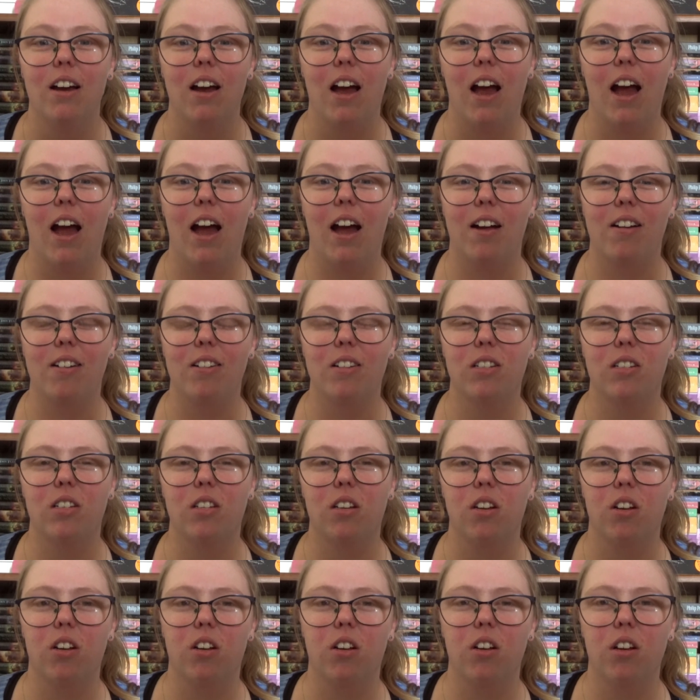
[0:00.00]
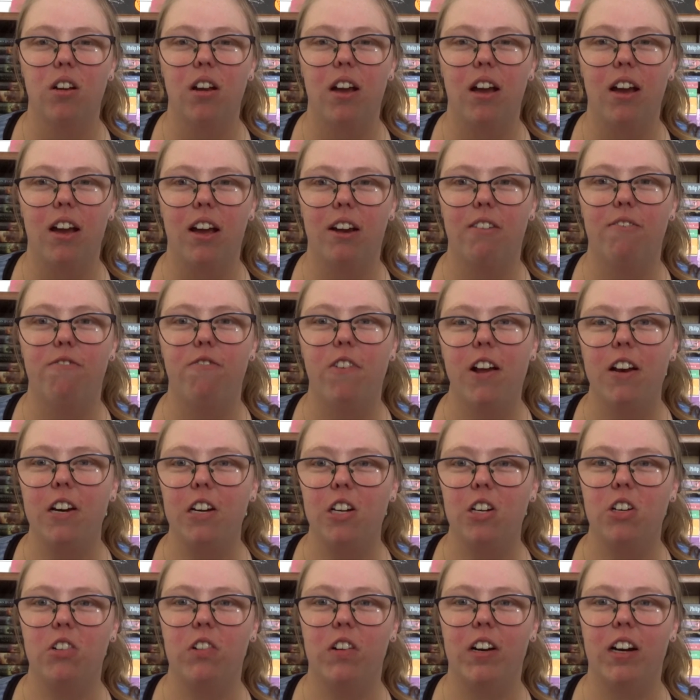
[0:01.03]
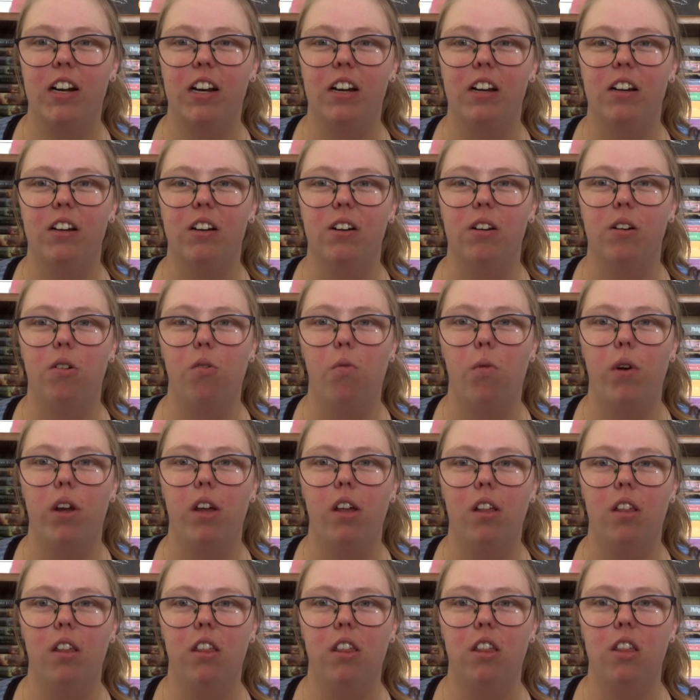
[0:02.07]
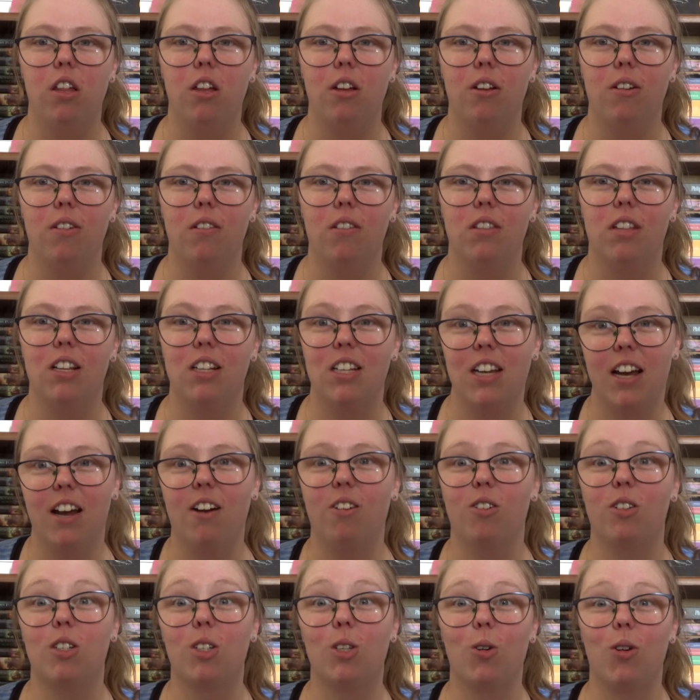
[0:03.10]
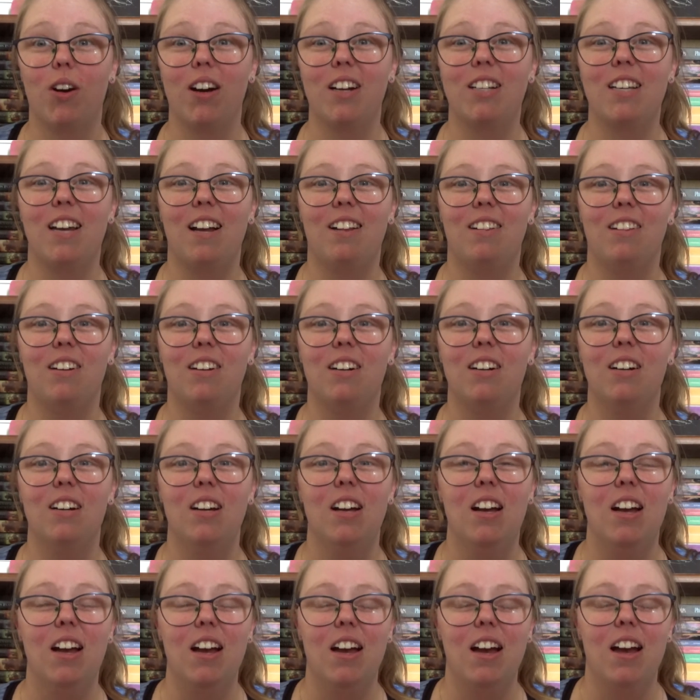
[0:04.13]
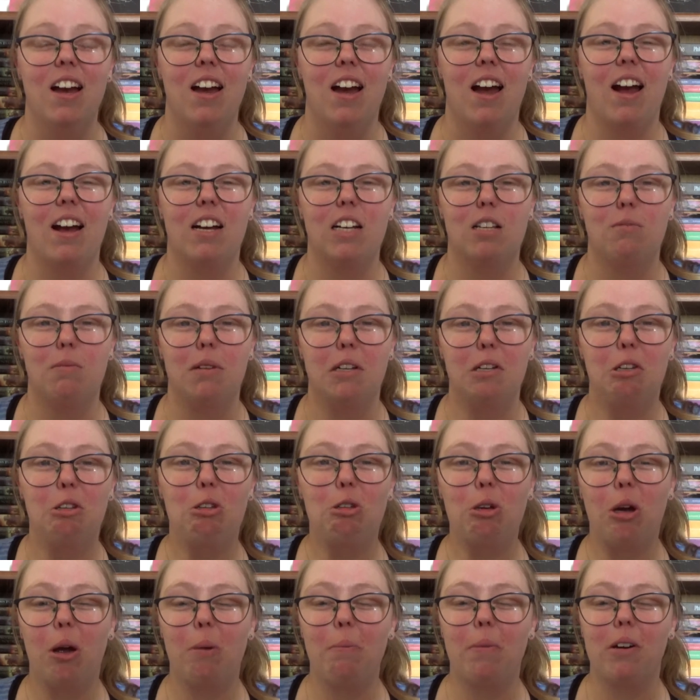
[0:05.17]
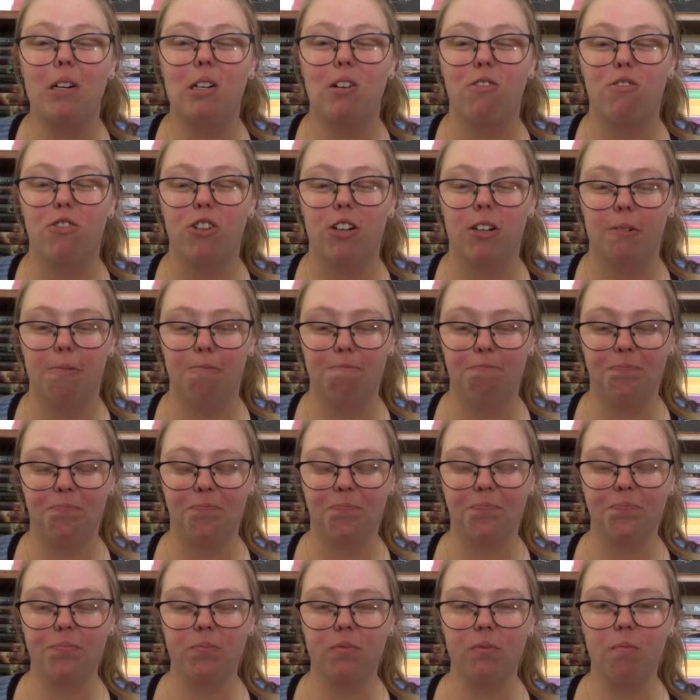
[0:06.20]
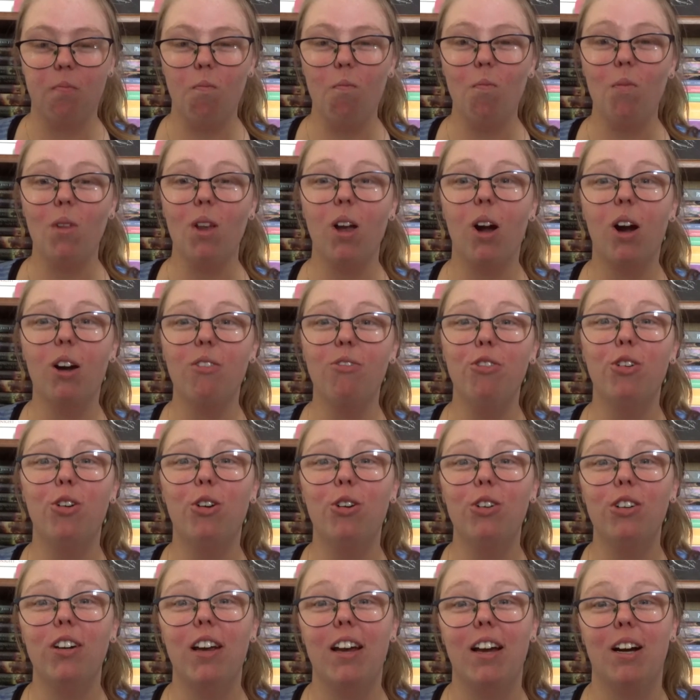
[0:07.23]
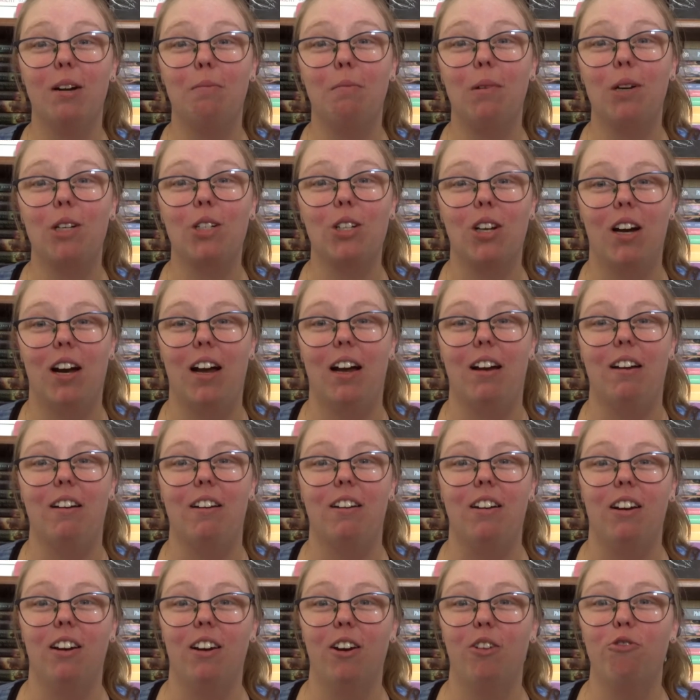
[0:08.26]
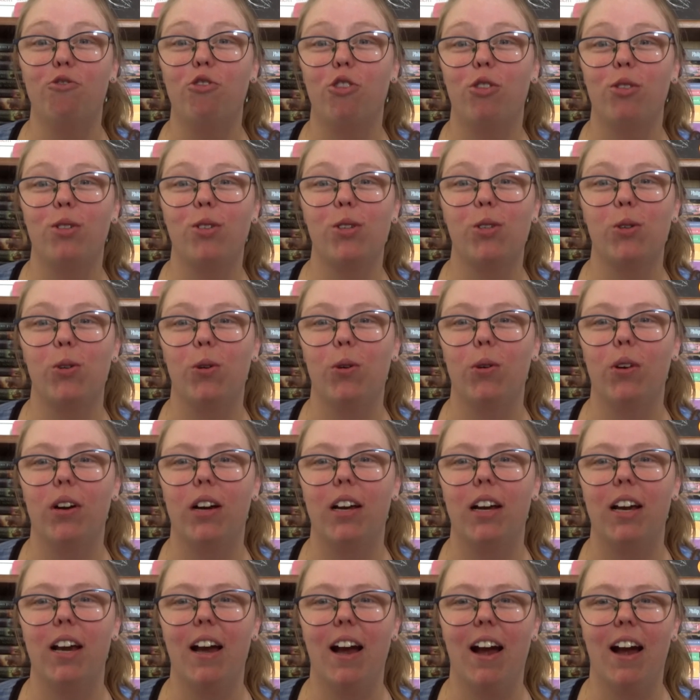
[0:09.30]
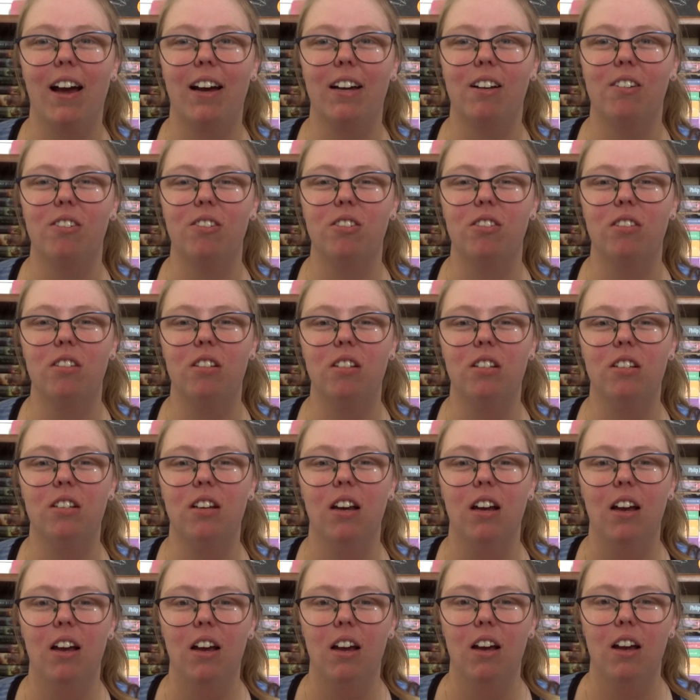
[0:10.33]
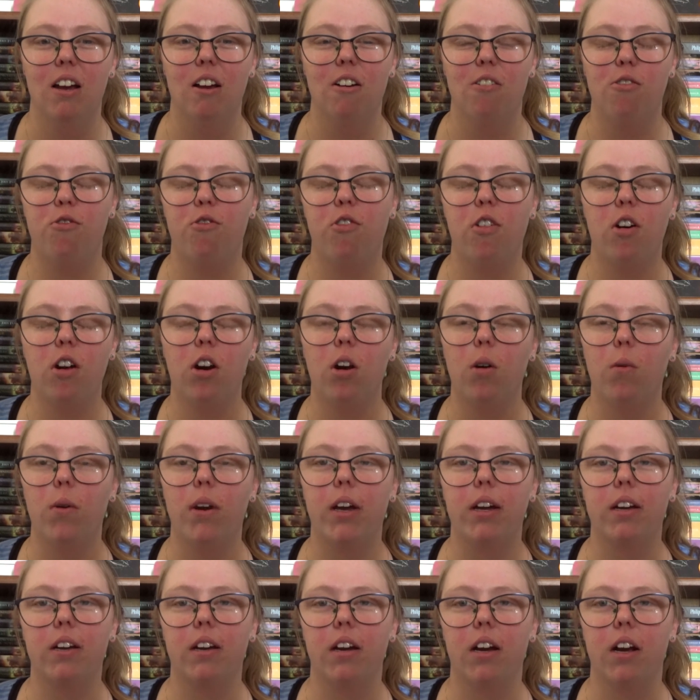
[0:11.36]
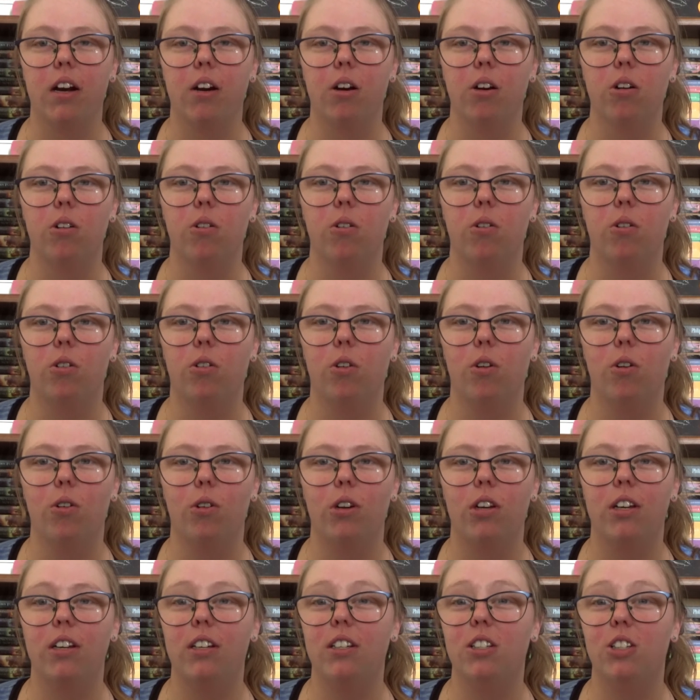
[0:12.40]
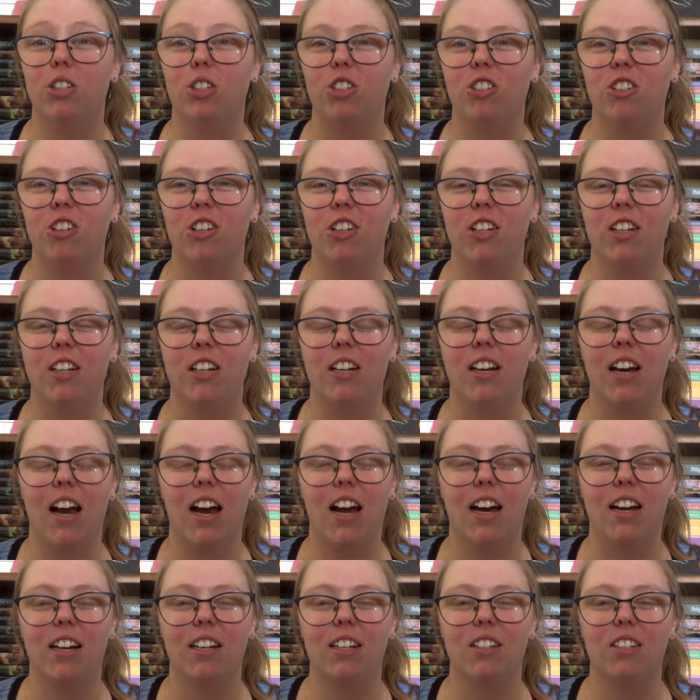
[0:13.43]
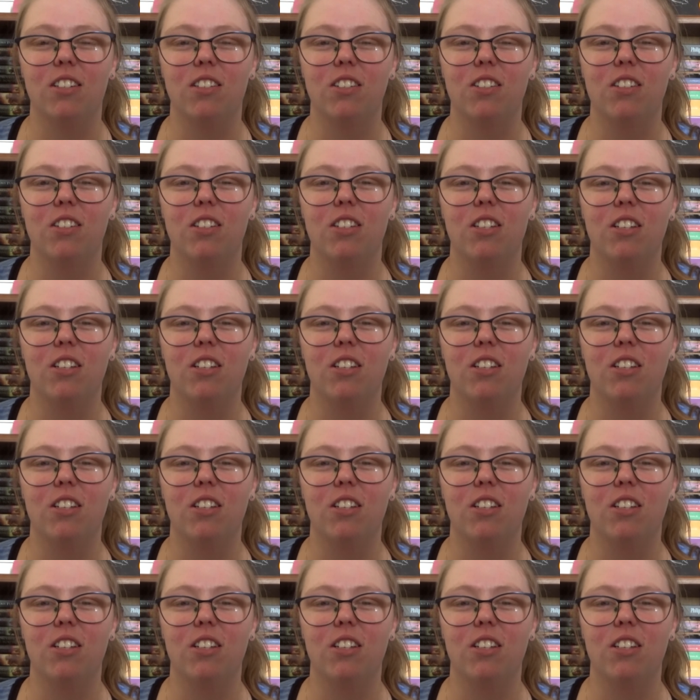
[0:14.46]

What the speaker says: and adventuring with the town storyteller has been so much fun. I've forgotten how much I loved the story and following Eragon on his journey, and